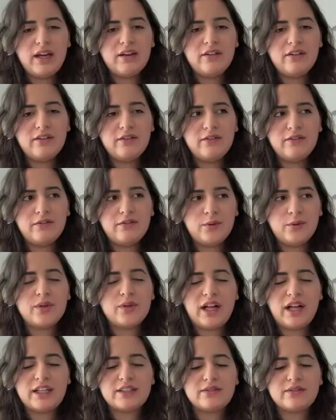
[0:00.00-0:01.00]
had
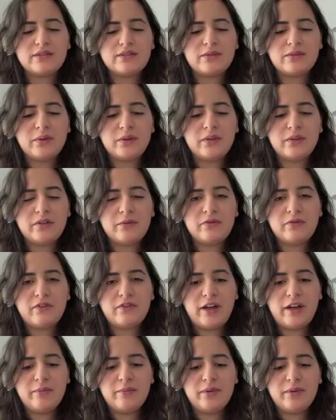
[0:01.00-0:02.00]
full class. We were
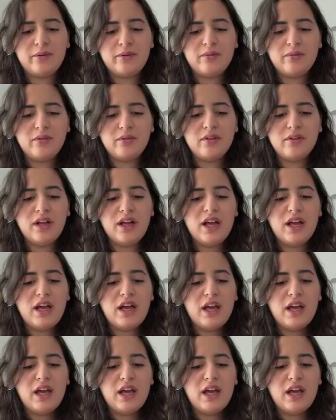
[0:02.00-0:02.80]
5 people.